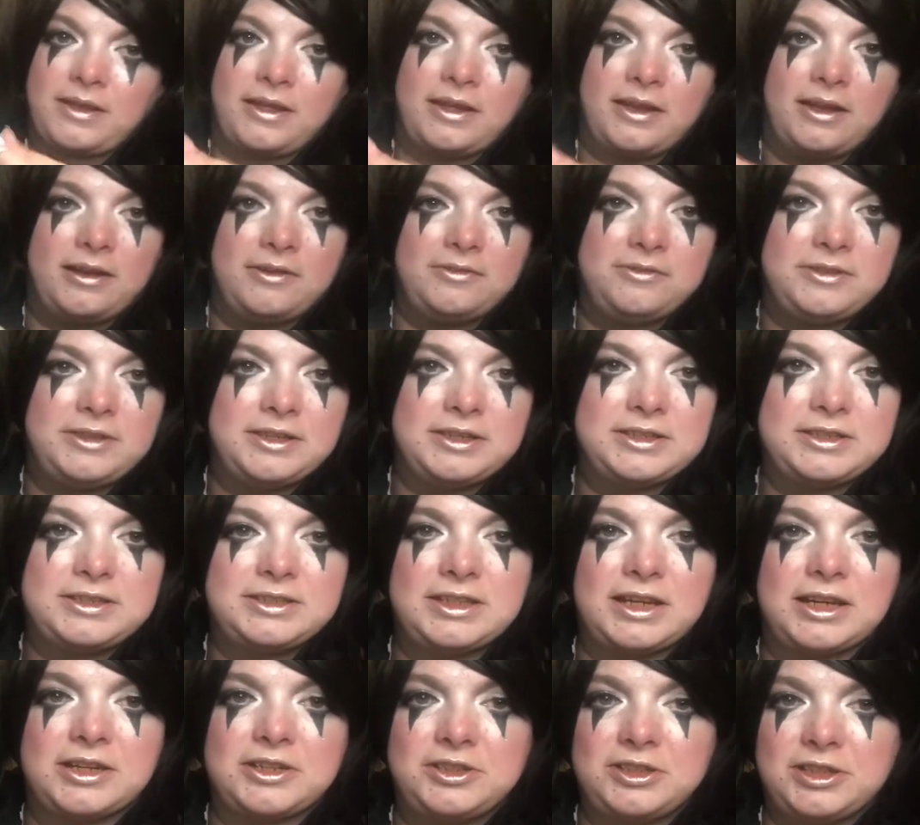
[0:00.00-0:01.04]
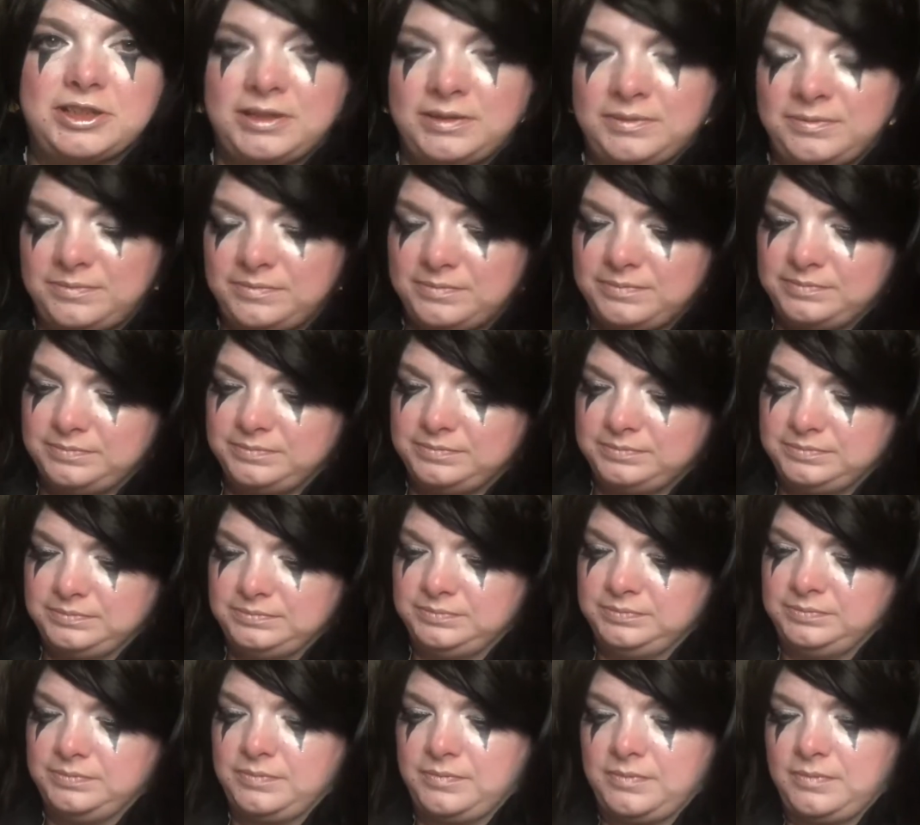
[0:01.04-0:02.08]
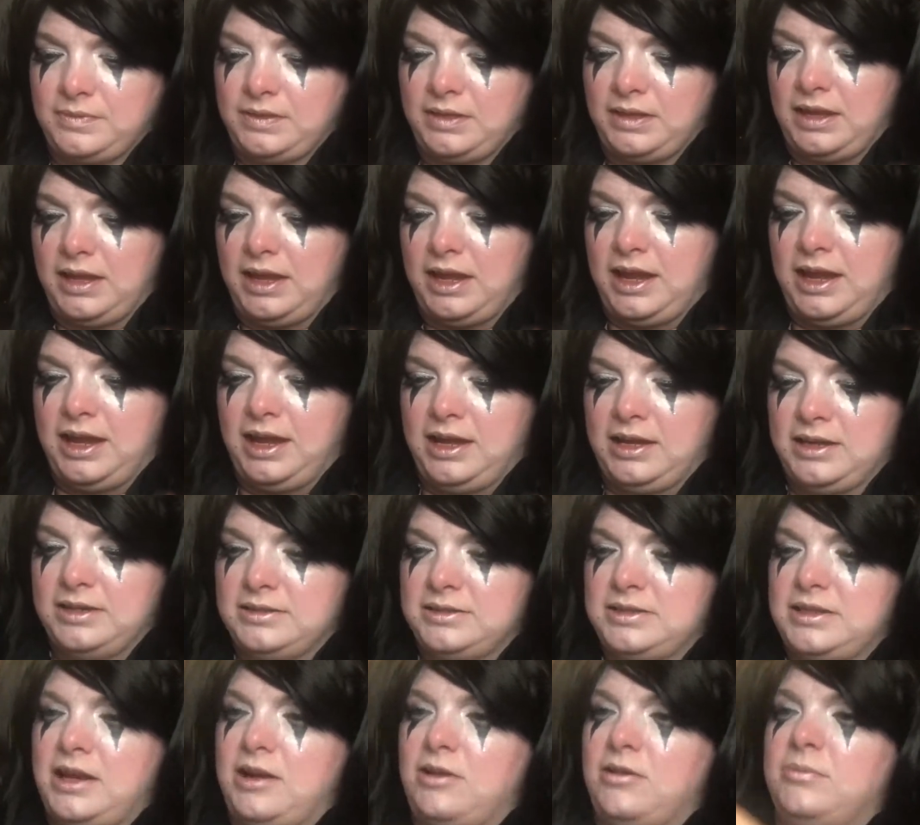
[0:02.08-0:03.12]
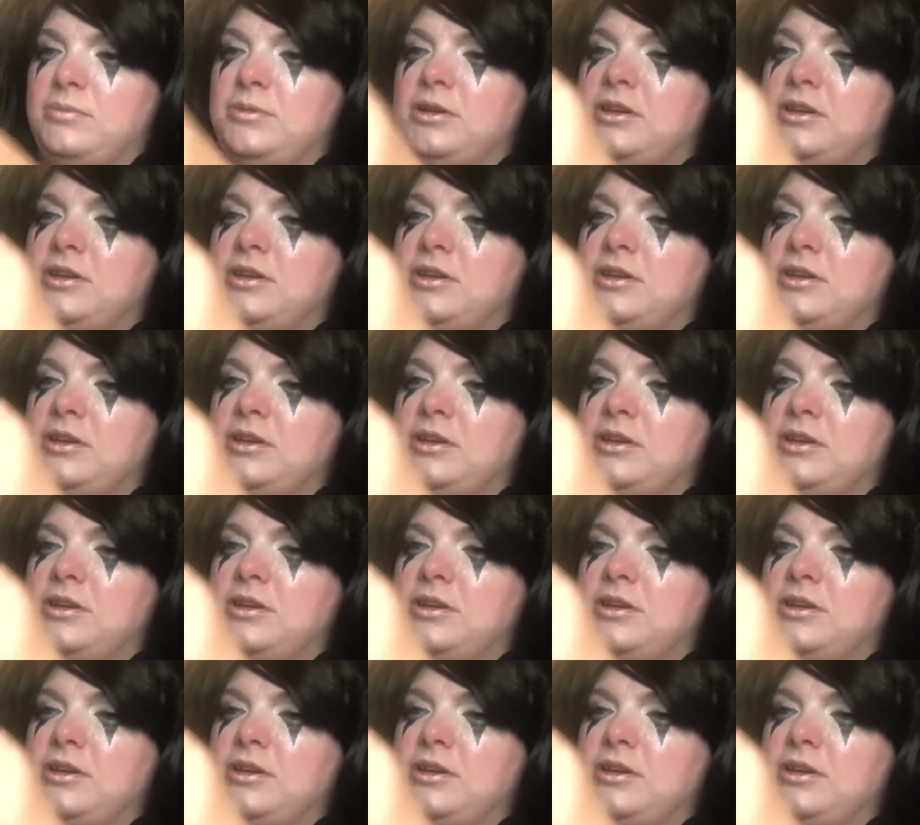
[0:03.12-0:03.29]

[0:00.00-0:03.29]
of this section. And how I'm going